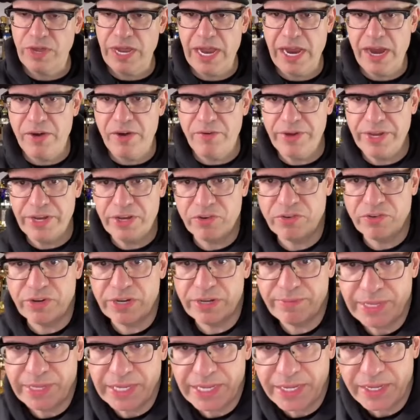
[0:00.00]
very
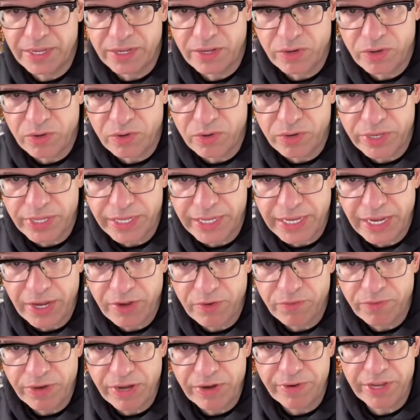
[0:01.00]
creamy. Holy
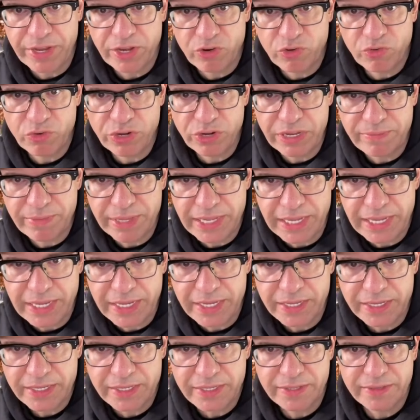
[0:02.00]
cow, very
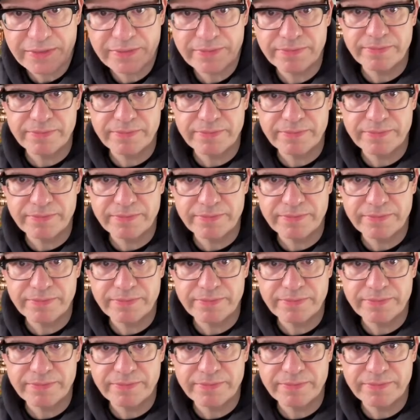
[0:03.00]
creamy.